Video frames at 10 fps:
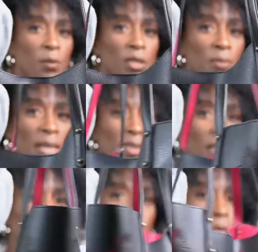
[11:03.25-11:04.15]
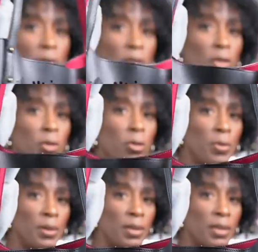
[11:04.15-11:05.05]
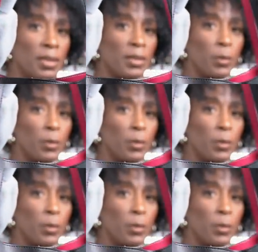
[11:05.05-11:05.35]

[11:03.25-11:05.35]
which makes it a little more secure, but this is